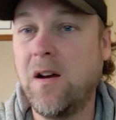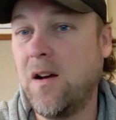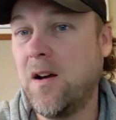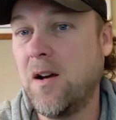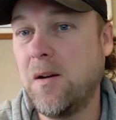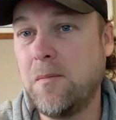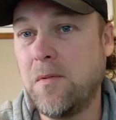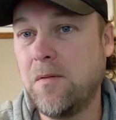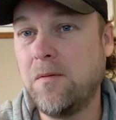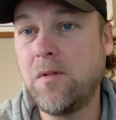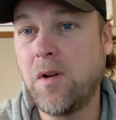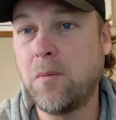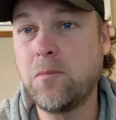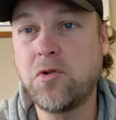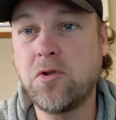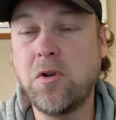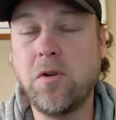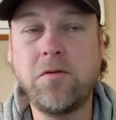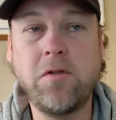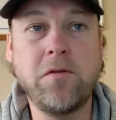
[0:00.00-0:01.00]
I'm
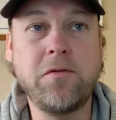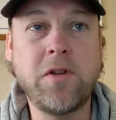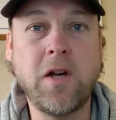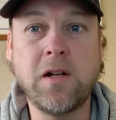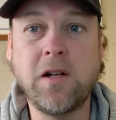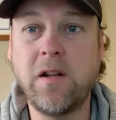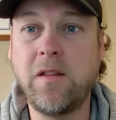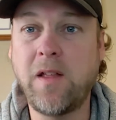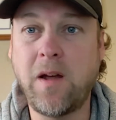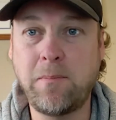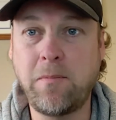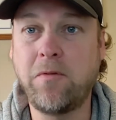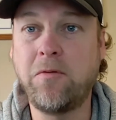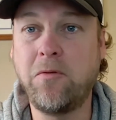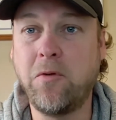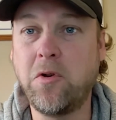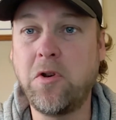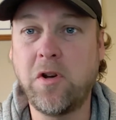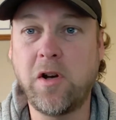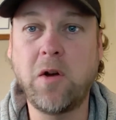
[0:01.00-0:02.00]
sure if you've done any of that
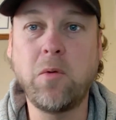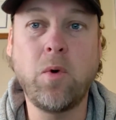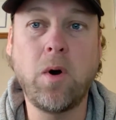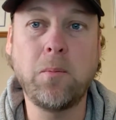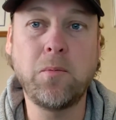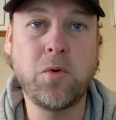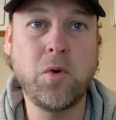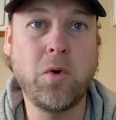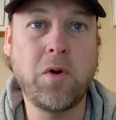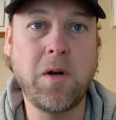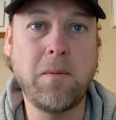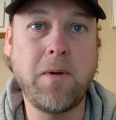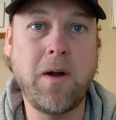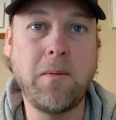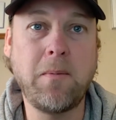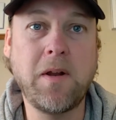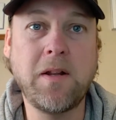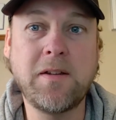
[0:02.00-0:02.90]
before, you know what I'm talking about,